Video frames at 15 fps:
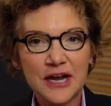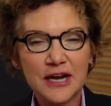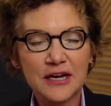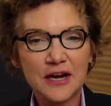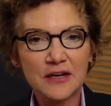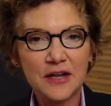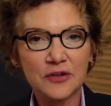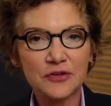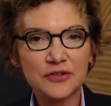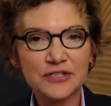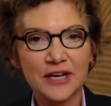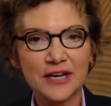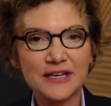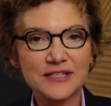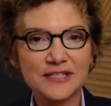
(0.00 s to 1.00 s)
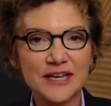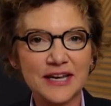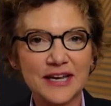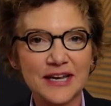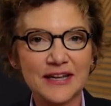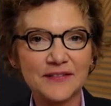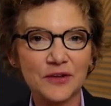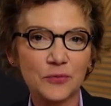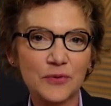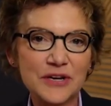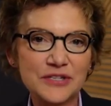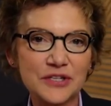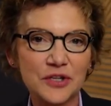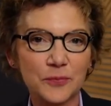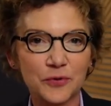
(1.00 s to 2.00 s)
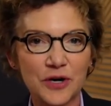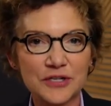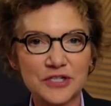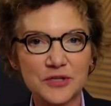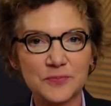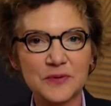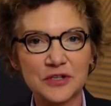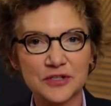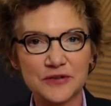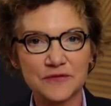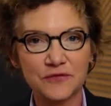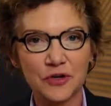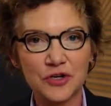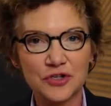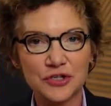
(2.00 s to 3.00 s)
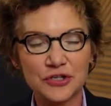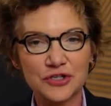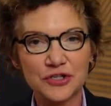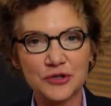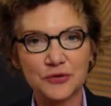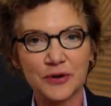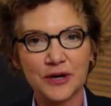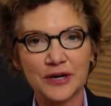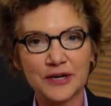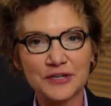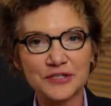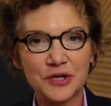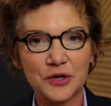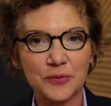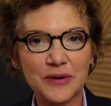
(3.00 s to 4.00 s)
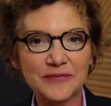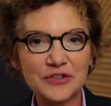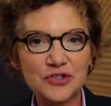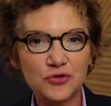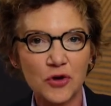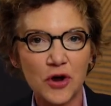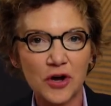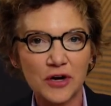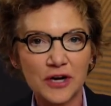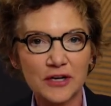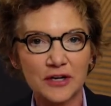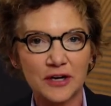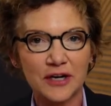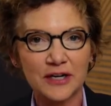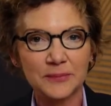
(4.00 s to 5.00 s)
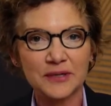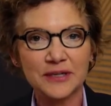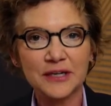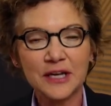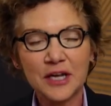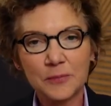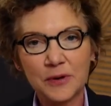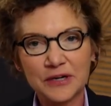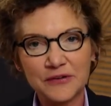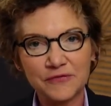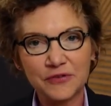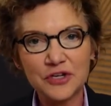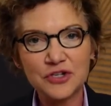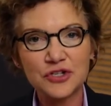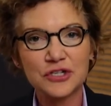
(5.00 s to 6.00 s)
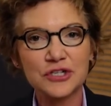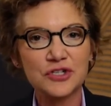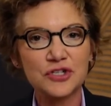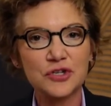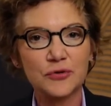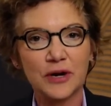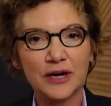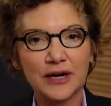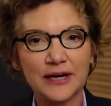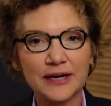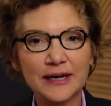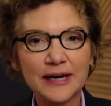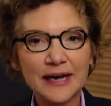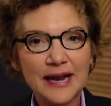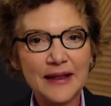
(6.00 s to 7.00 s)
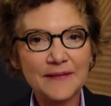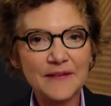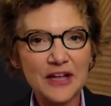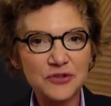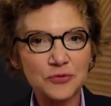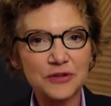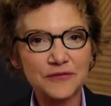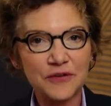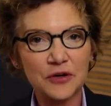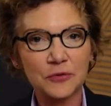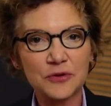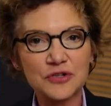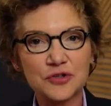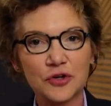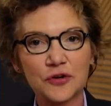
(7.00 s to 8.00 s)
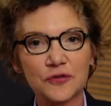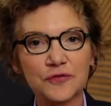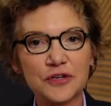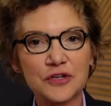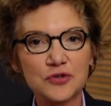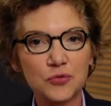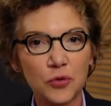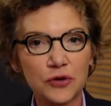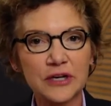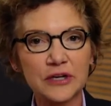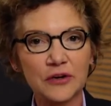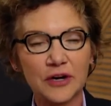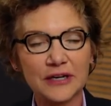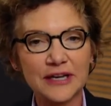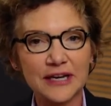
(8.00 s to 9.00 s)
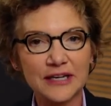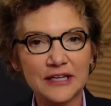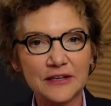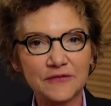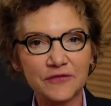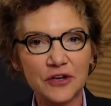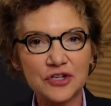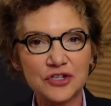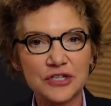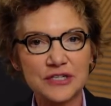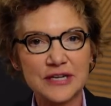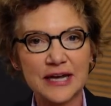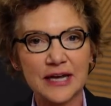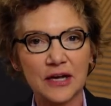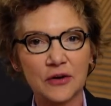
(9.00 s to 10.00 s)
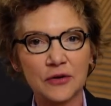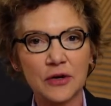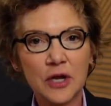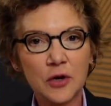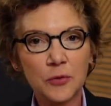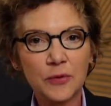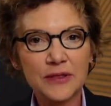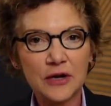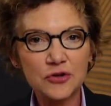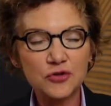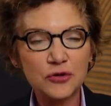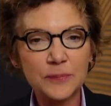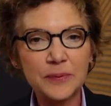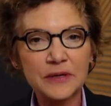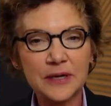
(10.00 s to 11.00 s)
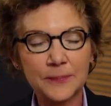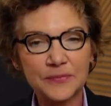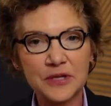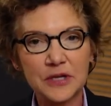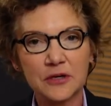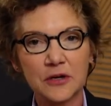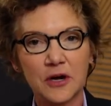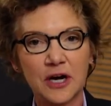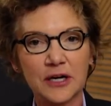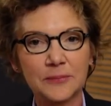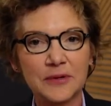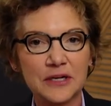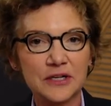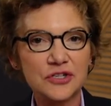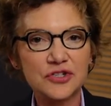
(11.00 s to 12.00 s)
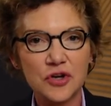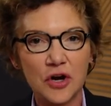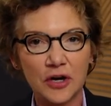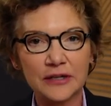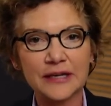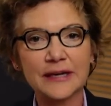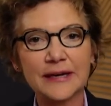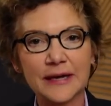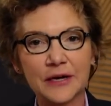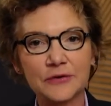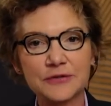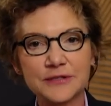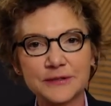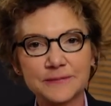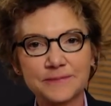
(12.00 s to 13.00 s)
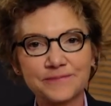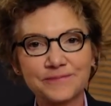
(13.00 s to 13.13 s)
and another sign saying they're raising their prices because inflation is too high. So we have a strong economy, but inflation is too high, and that's what the Federal Reserve is working on, getting inflation down without tripping up the economy and stalling it out.